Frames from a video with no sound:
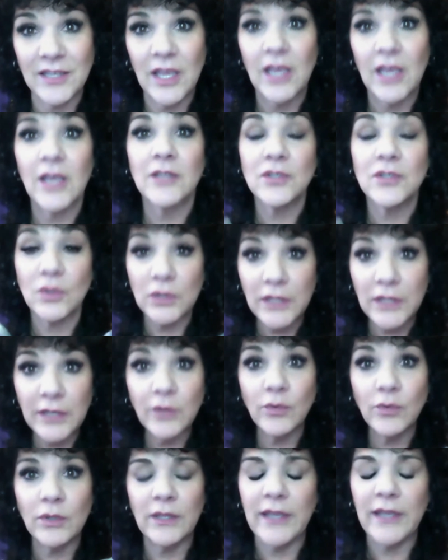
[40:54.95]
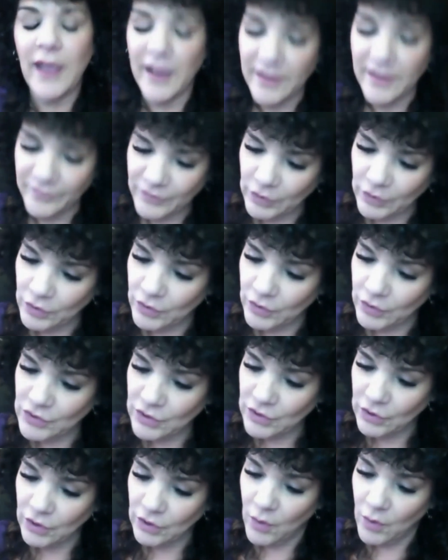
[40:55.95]
So literally I have to learn
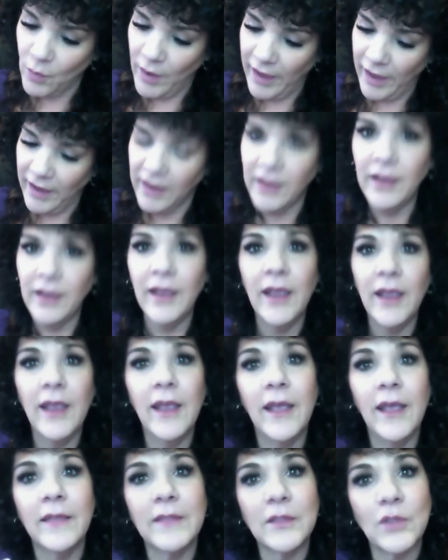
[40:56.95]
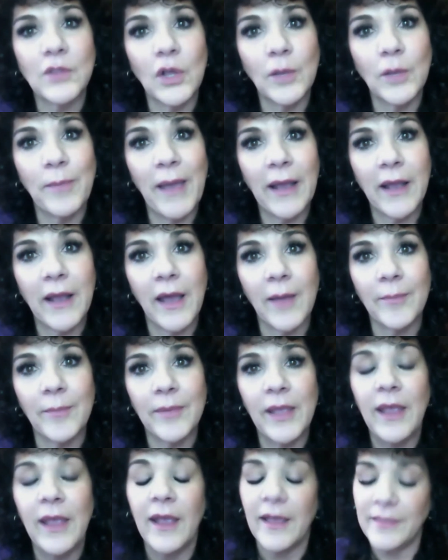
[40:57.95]
to look away and then look back up
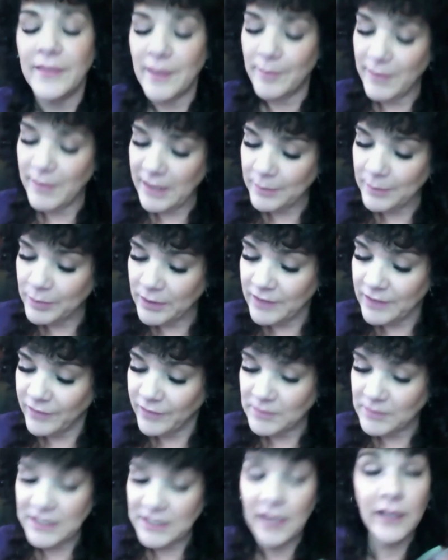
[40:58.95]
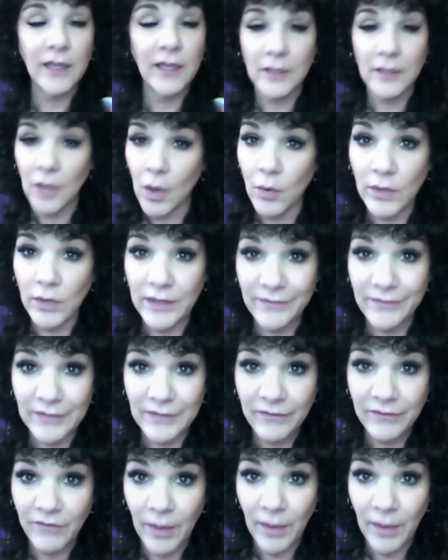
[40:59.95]
and then make believe I'm taking a note, even if I'm